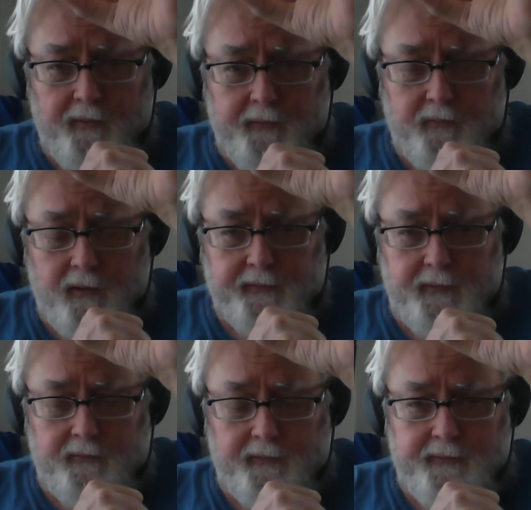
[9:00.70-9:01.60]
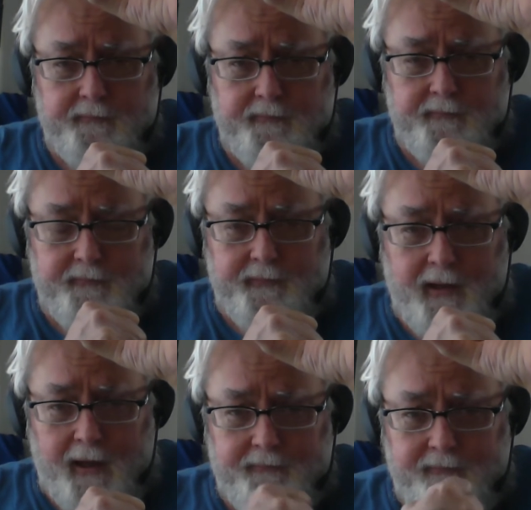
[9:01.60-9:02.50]
as relatively
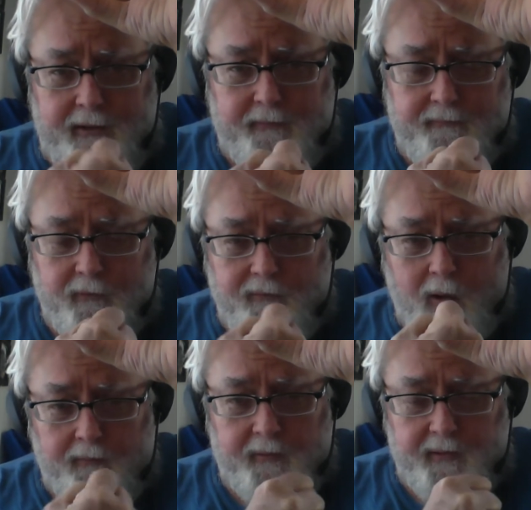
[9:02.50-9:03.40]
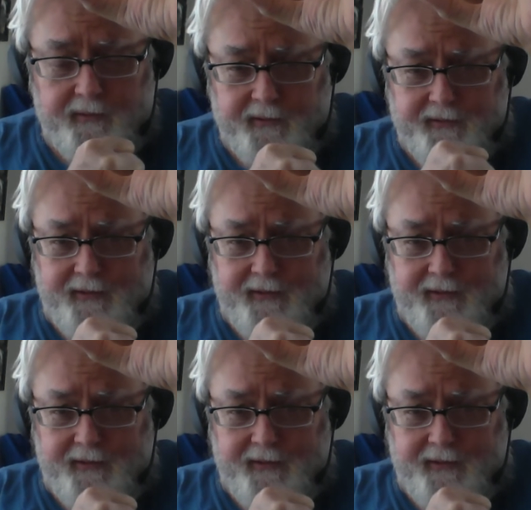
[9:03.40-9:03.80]
not revolving, but just